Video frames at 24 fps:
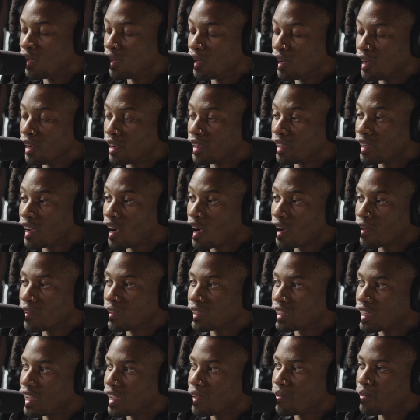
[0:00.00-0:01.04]
Or Harvey
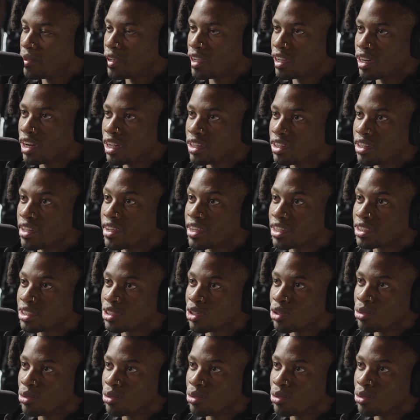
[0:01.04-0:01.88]
was like, man, I think it's